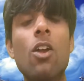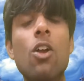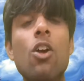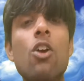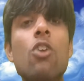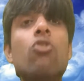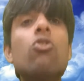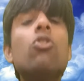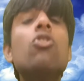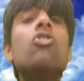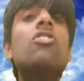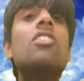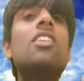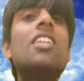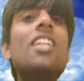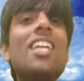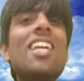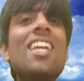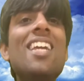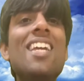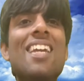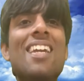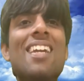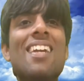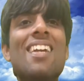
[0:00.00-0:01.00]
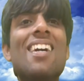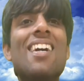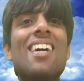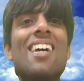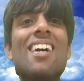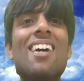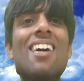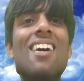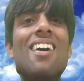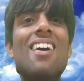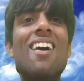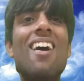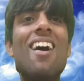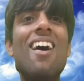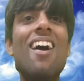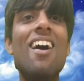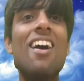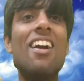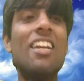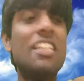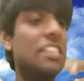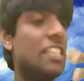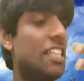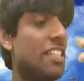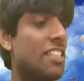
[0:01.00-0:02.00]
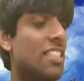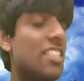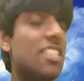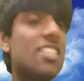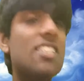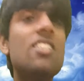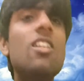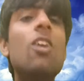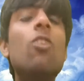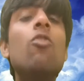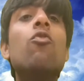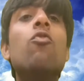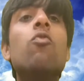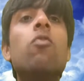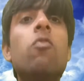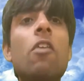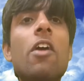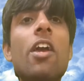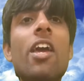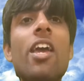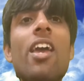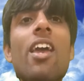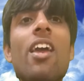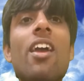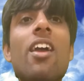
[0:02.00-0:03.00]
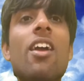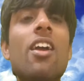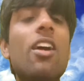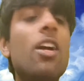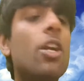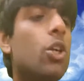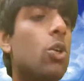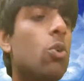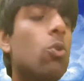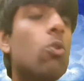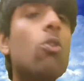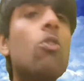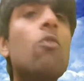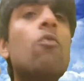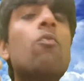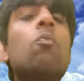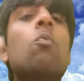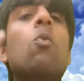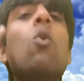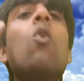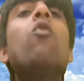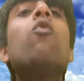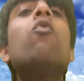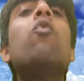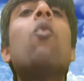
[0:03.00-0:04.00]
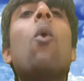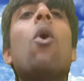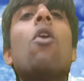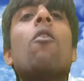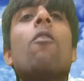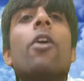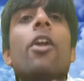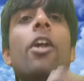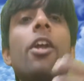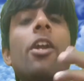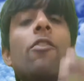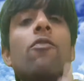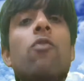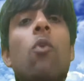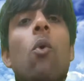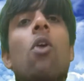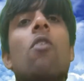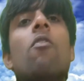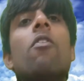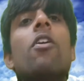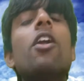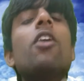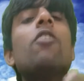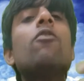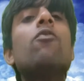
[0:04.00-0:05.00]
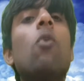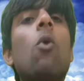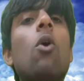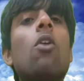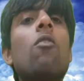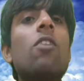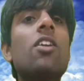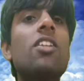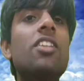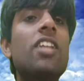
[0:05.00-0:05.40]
So see, this is the way to move forward and forward and forward.